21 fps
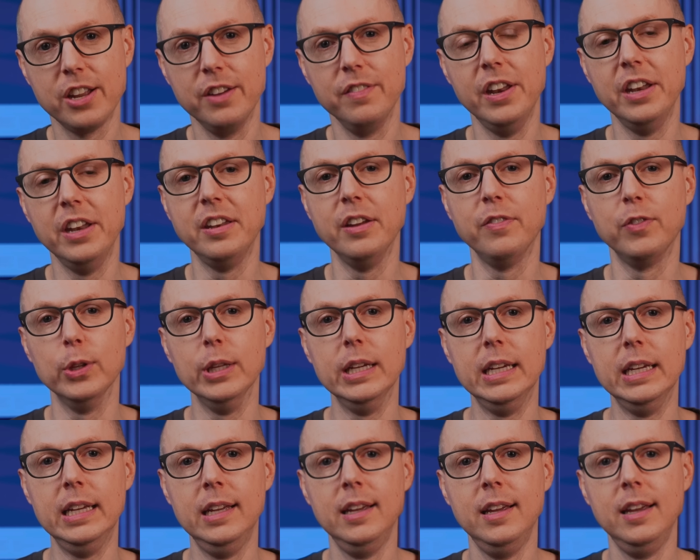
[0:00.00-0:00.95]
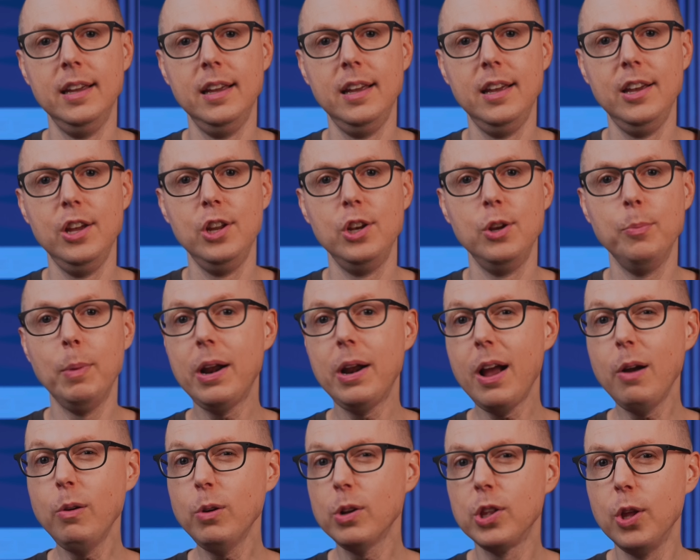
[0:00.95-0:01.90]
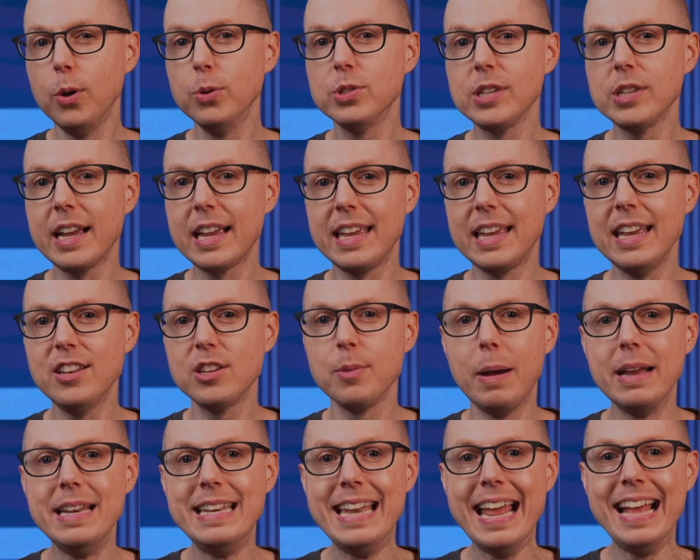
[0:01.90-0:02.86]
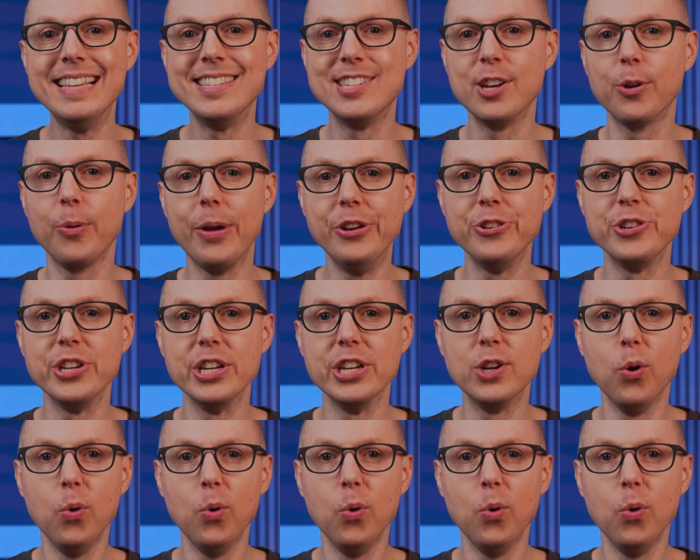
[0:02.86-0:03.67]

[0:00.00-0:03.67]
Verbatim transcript: I could have done it differently. No matter how close I get to my net zero energy